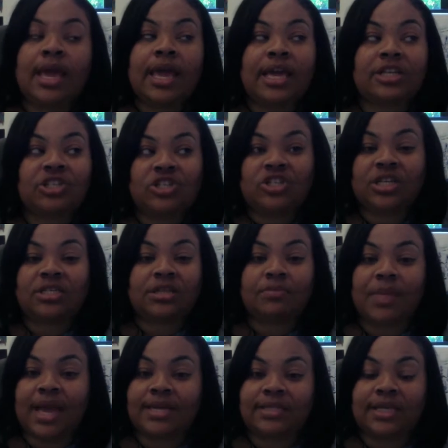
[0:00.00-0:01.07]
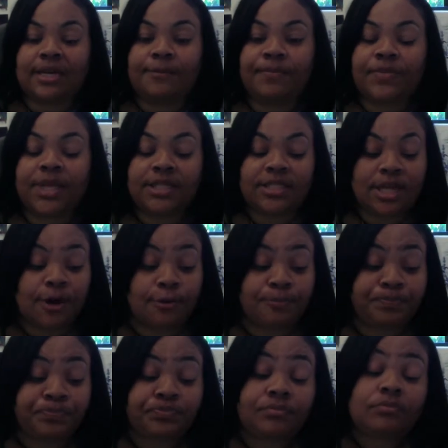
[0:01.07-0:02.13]
is just amazing. So
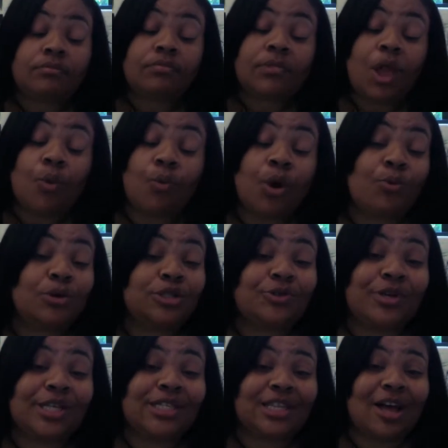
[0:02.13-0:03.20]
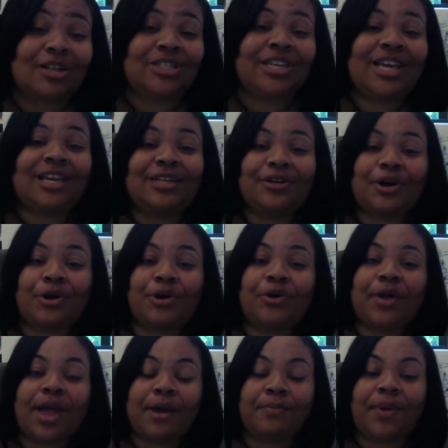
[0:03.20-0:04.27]
what we're doing is launching an
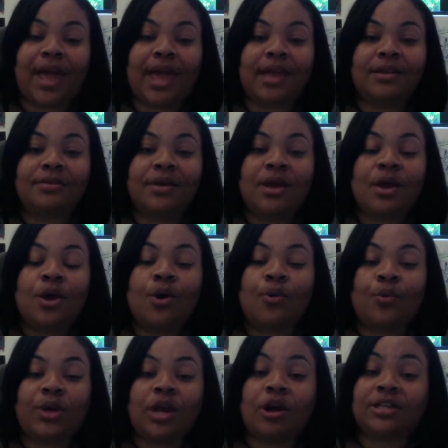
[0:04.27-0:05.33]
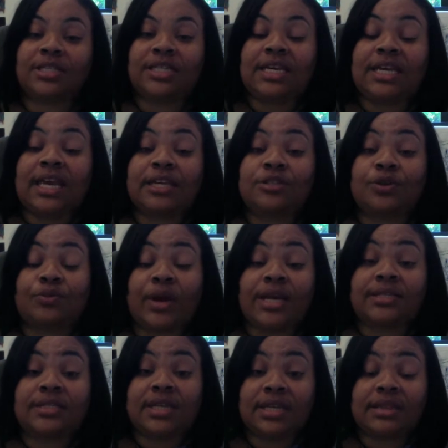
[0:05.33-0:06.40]
Indiegogo campaign. We are seeking to
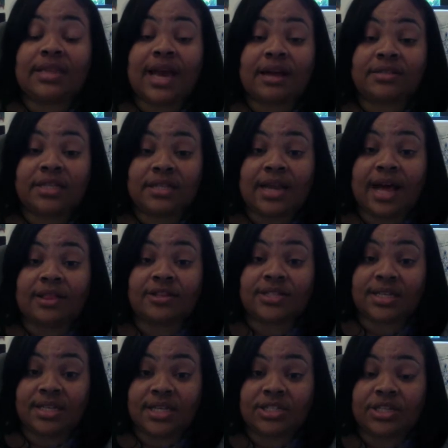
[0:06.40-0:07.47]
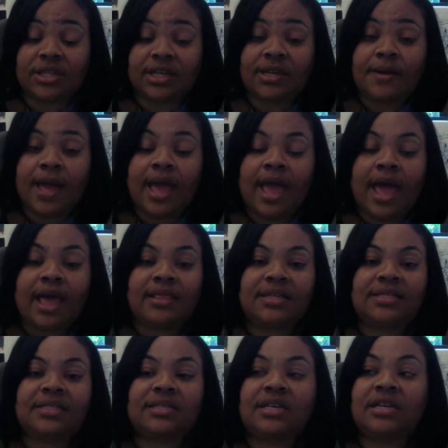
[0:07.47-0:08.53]
raise $10,000 initially. And
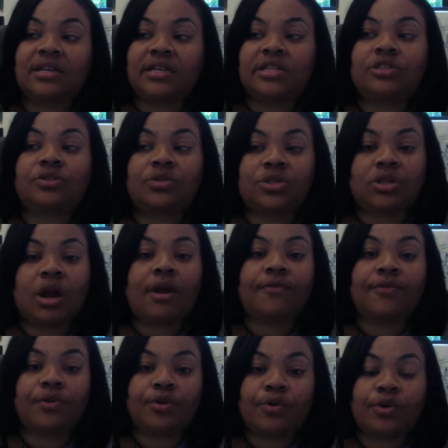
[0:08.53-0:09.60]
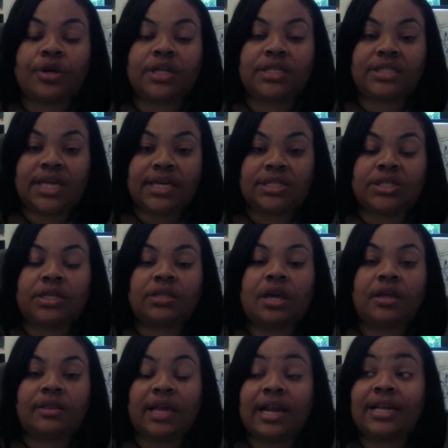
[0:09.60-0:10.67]
this is an initial start for an organization
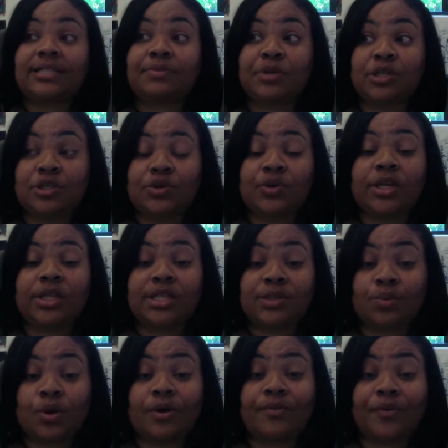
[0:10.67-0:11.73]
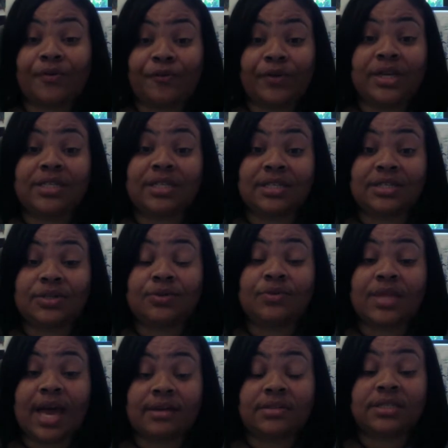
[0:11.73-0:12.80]
that has been doing this work for free since
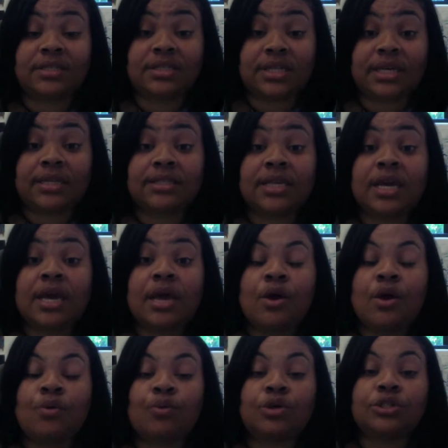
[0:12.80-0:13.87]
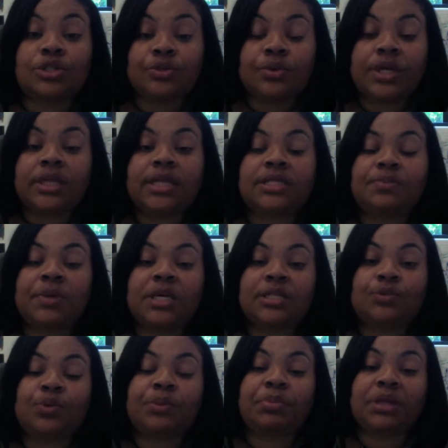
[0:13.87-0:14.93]
2006. We're doing this
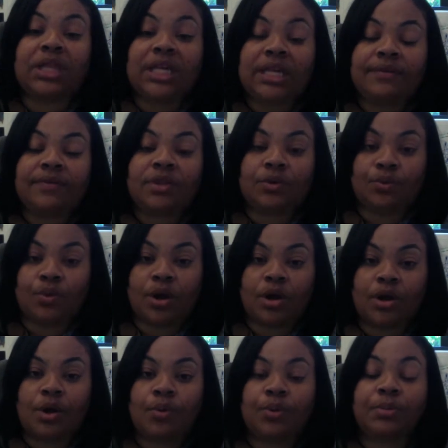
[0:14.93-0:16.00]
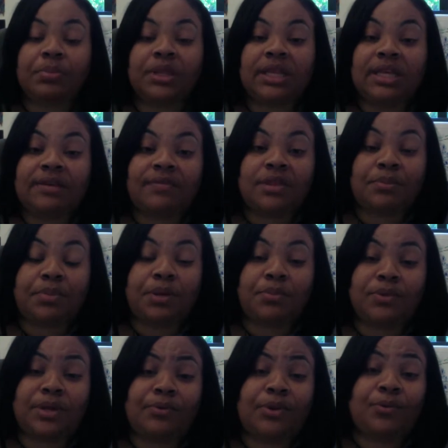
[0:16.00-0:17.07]
because we believe in the work. We believe in the
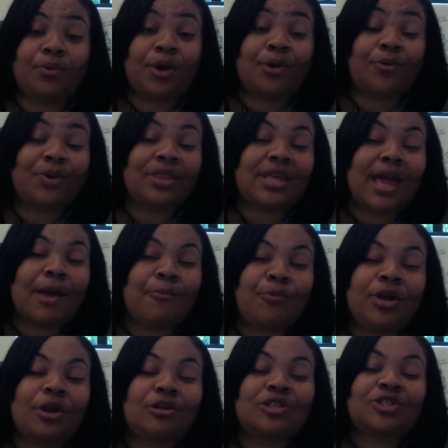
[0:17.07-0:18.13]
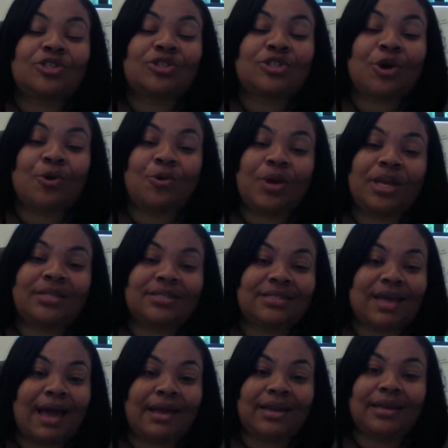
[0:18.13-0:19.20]
people that we work with. And we are so
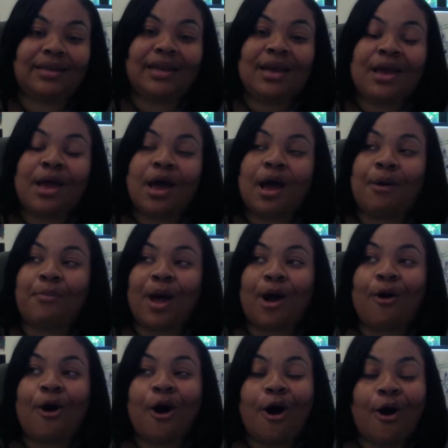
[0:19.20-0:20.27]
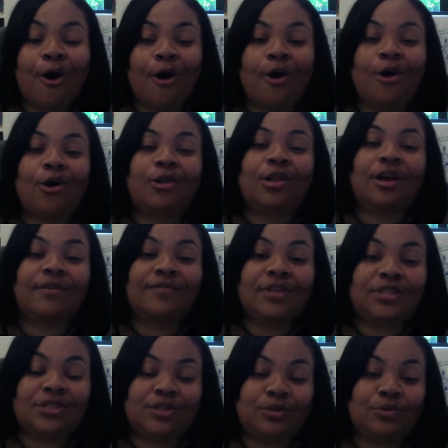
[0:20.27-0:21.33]
excited about all of
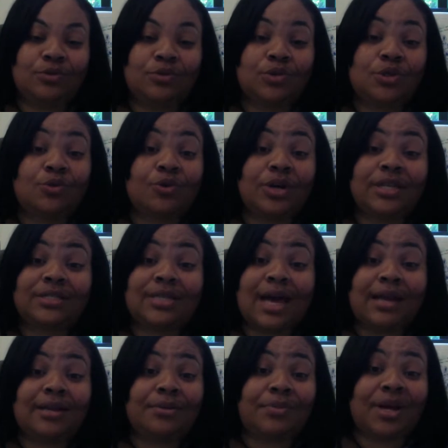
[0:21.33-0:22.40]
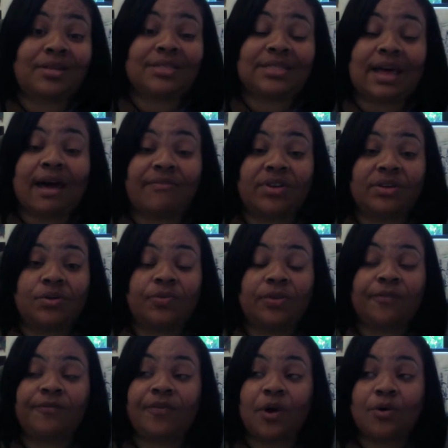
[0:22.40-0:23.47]
the students who are excited about S.A.V.A.
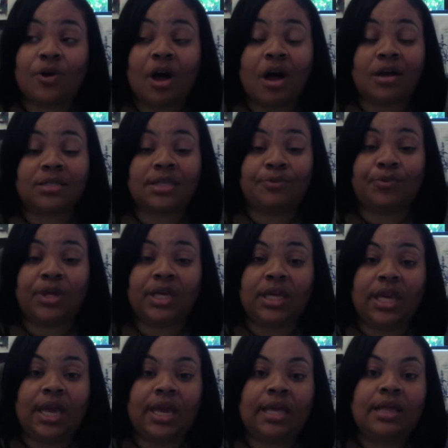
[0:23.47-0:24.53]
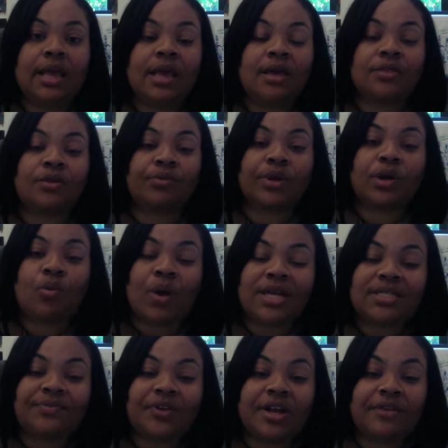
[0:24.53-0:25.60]
The phone calls that we get, the
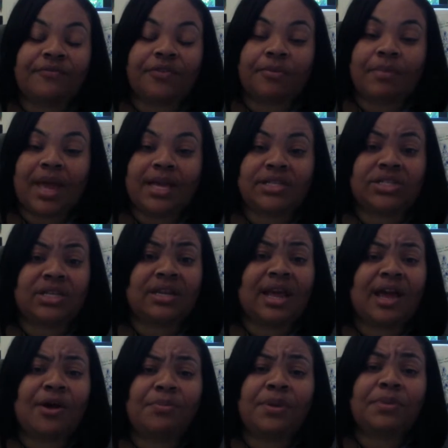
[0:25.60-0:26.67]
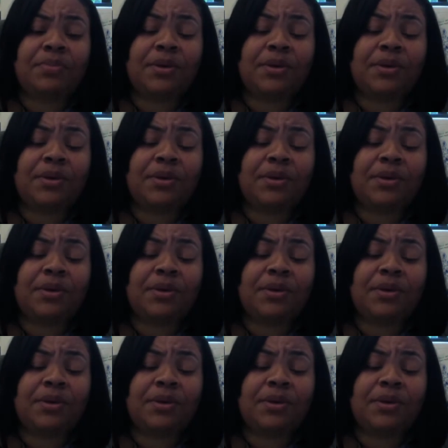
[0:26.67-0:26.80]
requests for information, helping